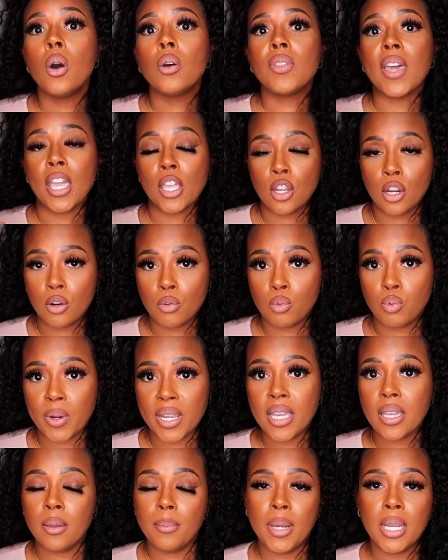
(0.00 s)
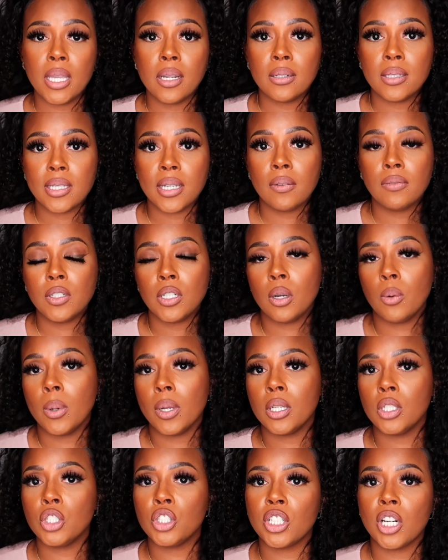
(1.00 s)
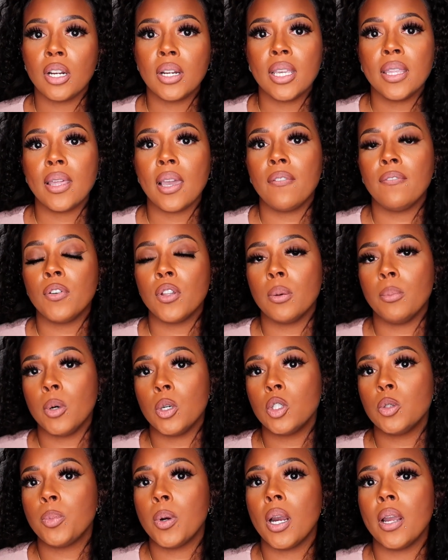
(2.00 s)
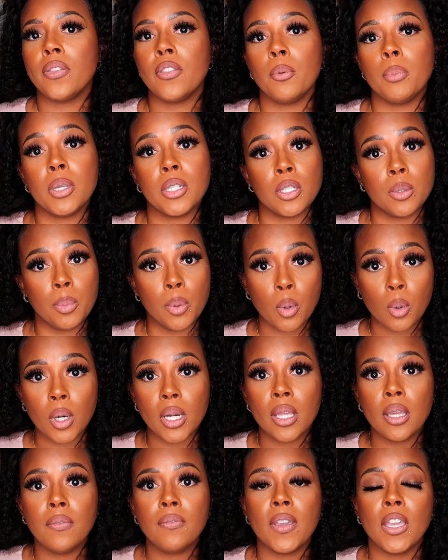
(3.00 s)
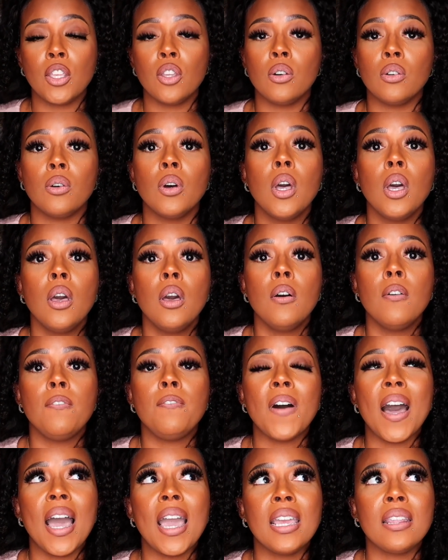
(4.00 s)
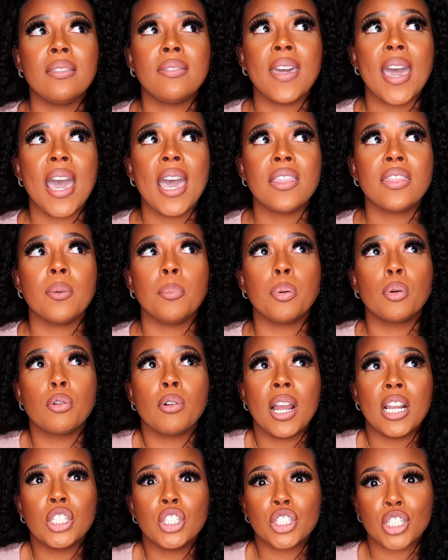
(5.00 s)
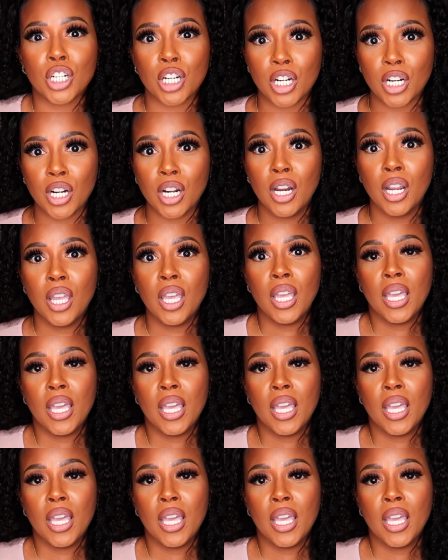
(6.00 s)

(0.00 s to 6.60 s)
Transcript: that you're recommitting yourself to your wellness journey, that for the most part, they'll be supportive and you'll find that the pressure